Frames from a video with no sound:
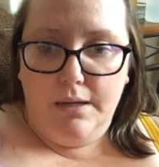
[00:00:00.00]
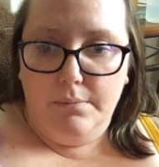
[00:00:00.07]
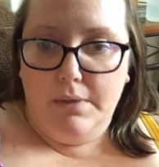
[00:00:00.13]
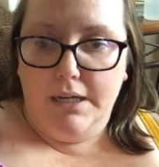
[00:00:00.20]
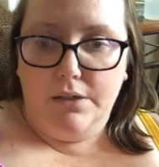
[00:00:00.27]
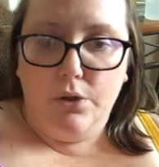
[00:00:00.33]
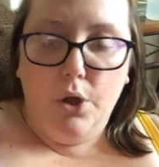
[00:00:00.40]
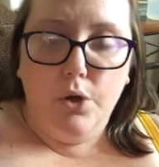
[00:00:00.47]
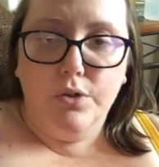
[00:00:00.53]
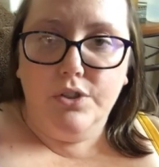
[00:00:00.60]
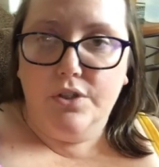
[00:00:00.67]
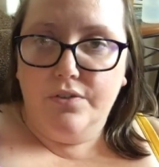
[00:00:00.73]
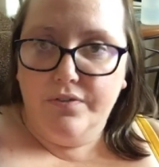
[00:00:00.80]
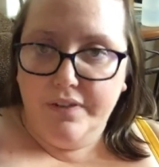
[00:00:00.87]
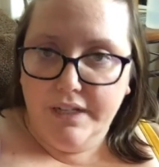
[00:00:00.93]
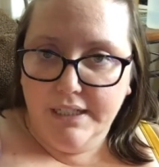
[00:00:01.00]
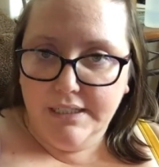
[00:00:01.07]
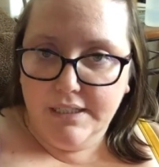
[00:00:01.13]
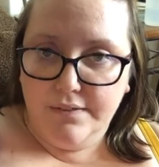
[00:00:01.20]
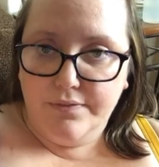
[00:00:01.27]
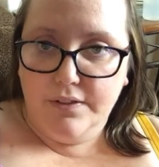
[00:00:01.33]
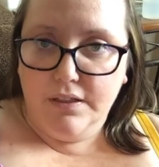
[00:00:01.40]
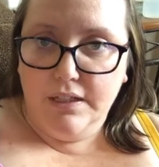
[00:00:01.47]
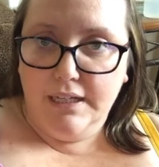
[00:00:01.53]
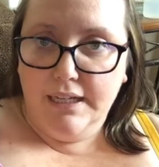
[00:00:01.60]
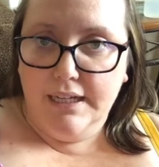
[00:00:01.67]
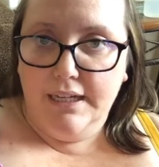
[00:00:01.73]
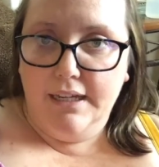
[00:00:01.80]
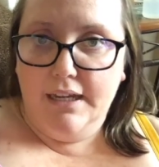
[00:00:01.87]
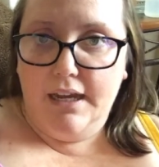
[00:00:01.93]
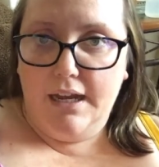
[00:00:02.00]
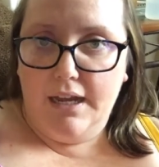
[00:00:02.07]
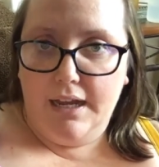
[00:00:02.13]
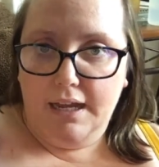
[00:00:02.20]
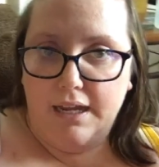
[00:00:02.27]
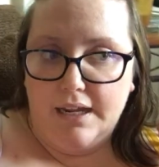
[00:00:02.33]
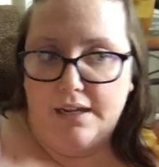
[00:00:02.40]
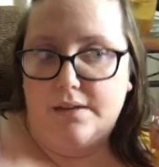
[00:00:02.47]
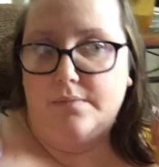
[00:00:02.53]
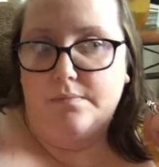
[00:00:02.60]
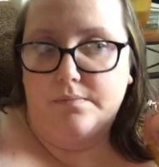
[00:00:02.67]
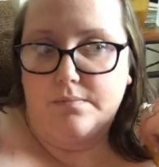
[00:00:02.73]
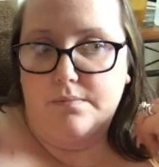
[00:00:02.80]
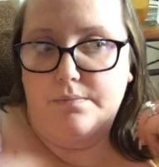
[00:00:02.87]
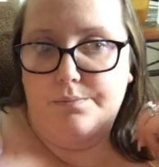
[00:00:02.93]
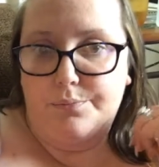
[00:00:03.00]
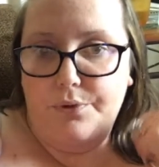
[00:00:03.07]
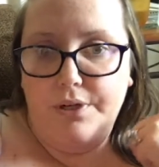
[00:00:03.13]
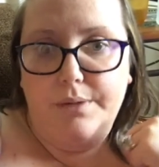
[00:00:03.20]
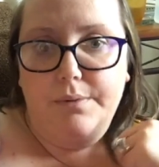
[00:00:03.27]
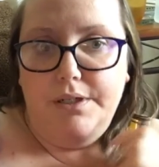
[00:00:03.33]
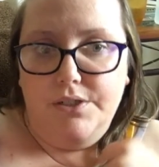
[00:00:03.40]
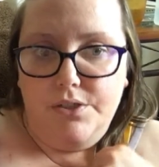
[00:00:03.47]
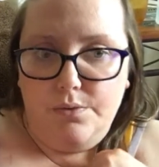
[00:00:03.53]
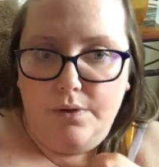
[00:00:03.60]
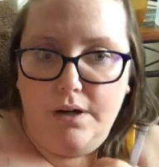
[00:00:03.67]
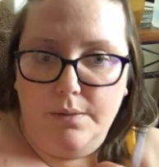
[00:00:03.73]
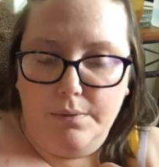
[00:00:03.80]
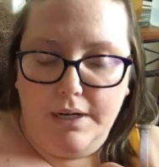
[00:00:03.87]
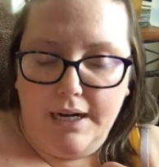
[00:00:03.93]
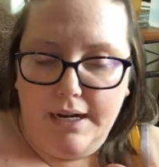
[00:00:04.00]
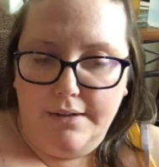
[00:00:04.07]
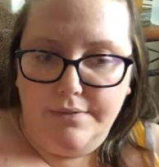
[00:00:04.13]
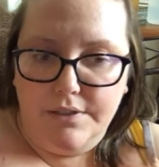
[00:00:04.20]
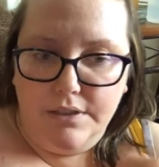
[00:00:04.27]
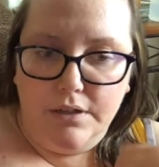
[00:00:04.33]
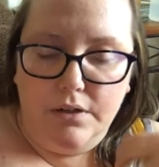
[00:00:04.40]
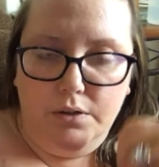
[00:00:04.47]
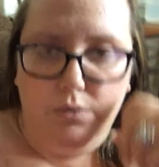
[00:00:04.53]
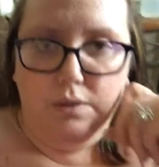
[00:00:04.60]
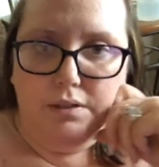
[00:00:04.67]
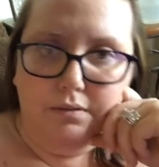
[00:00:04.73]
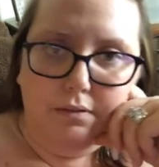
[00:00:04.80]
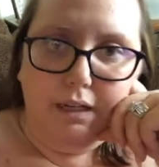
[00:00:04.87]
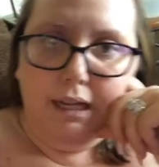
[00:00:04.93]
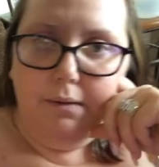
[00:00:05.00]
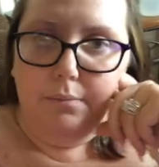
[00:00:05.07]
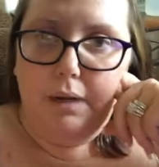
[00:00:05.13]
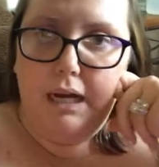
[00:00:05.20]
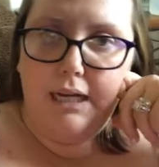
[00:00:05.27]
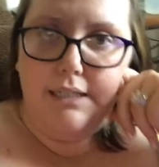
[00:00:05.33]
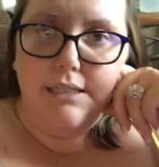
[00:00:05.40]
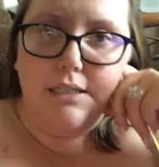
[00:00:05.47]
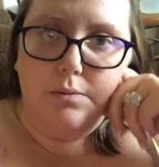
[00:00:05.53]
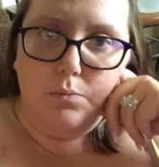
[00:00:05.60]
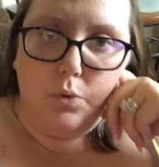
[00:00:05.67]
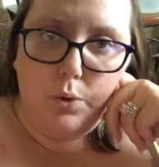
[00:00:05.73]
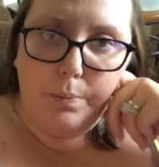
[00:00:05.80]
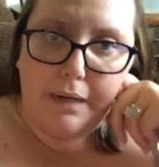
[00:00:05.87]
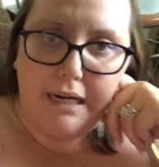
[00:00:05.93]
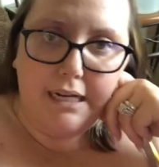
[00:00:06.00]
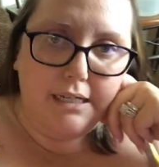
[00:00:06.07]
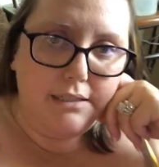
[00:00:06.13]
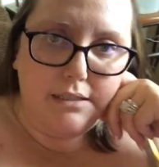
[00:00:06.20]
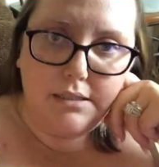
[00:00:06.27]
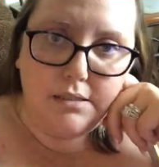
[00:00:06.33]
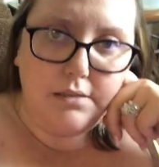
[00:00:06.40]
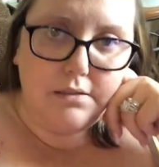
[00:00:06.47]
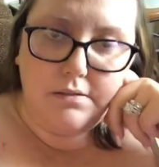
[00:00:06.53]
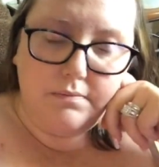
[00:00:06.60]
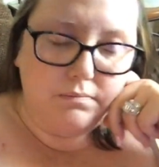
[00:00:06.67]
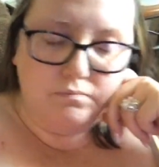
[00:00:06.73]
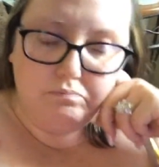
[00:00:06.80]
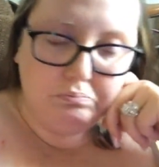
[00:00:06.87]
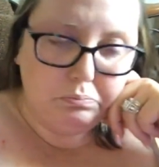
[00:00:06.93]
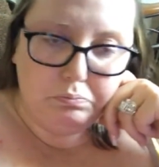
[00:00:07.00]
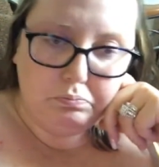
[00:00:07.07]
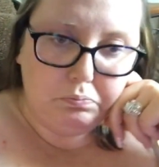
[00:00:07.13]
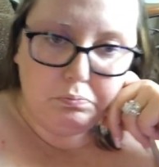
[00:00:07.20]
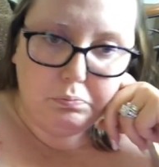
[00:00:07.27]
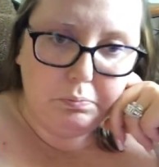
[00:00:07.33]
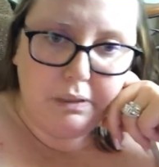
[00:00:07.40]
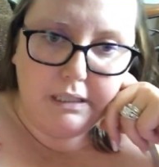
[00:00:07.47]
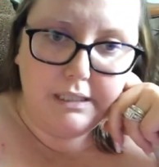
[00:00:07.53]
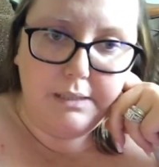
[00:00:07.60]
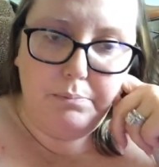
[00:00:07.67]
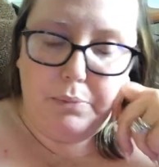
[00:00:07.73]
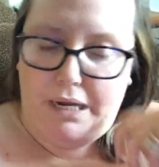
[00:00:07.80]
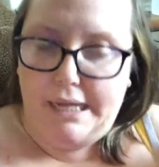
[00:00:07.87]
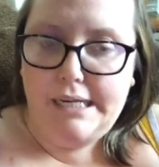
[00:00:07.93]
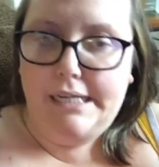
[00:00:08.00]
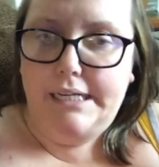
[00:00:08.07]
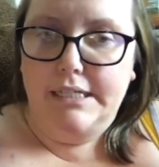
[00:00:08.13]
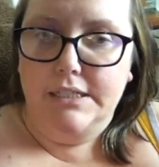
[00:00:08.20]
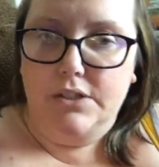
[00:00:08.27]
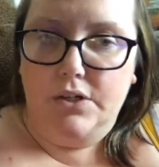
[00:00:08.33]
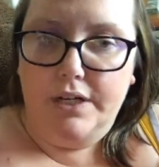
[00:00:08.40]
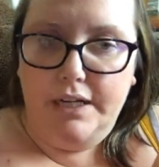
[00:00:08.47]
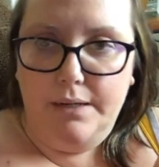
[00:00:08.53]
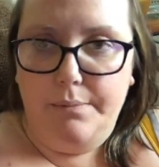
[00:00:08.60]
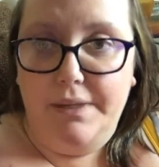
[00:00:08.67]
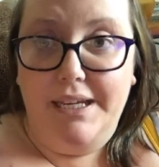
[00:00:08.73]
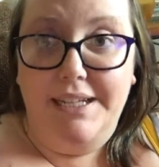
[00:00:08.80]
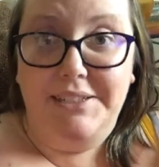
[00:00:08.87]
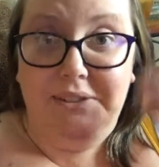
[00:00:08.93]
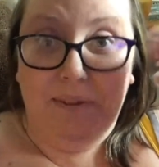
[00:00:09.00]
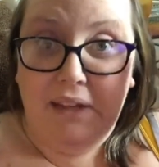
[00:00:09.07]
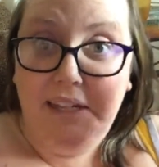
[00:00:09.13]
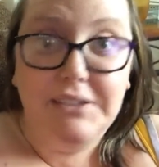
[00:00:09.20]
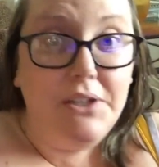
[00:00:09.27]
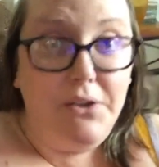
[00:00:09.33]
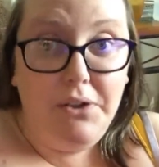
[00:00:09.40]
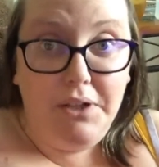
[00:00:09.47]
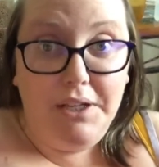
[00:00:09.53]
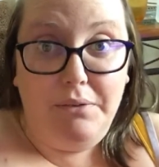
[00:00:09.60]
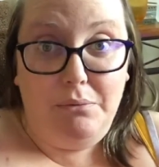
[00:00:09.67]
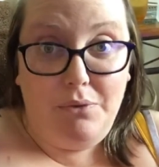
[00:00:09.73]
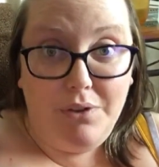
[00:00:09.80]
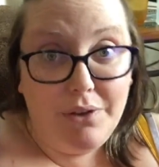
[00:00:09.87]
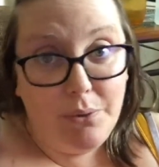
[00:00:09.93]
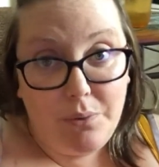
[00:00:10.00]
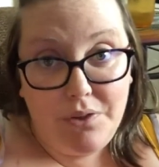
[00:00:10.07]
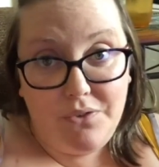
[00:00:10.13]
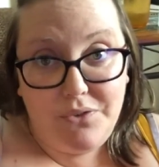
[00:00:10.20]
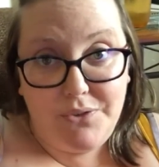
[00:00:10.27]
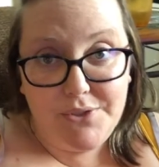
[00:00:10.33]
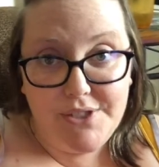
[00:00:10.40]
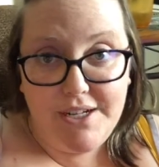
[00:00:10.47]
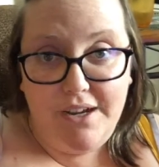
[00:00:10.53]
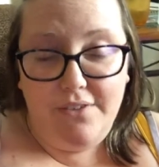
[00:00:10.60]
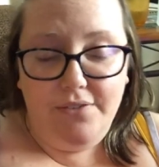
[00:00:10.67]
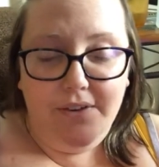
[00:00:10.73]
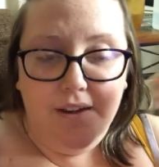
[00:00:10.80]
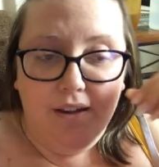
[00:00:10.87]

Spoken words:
My clothes are fitting differently. I am pretty much to where I'm going to have to go and buy some more pants. Pants and panties are getting big. So that's all like really wonderful stuff.